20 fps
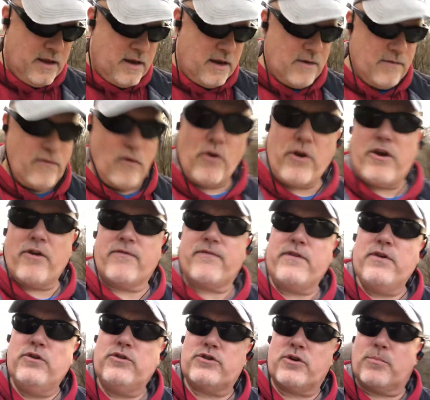for your
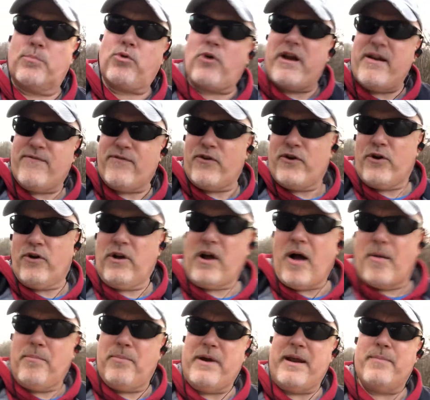future. Pray for your
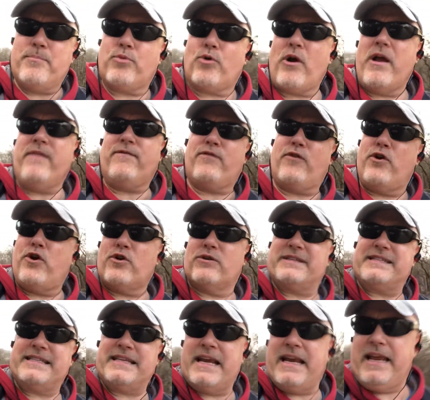company. Pray for your
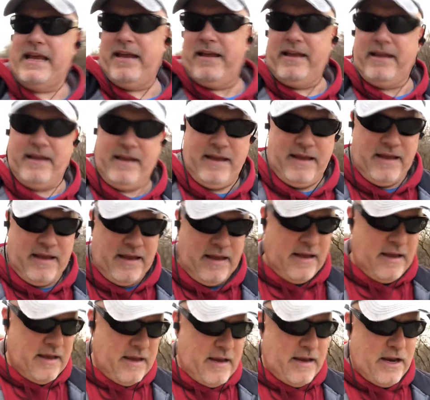city.
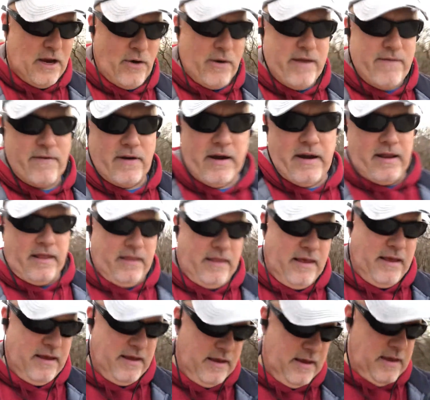You know, even
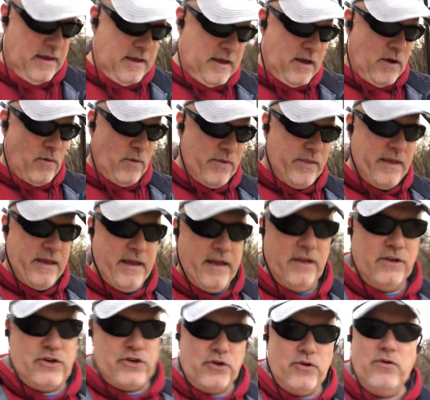when the
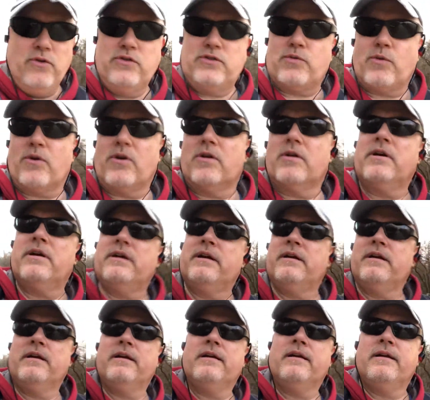Jews were
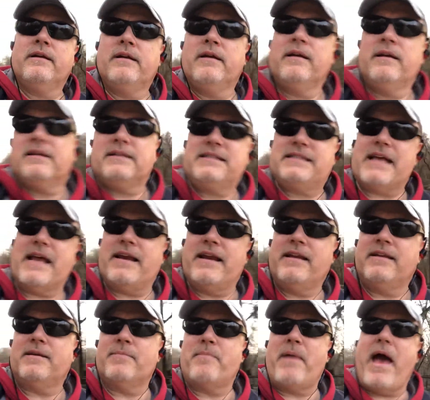sent
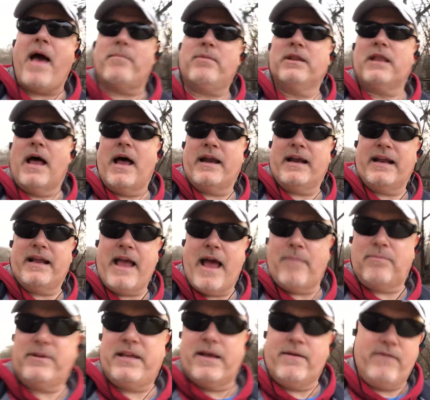into Babylon in
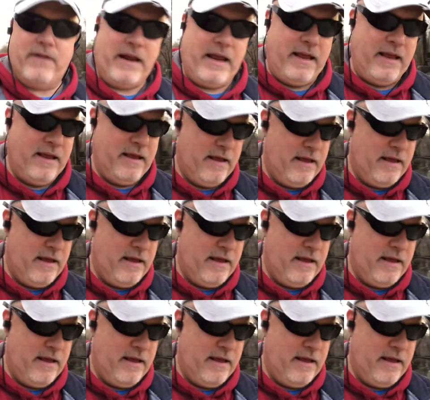captivity,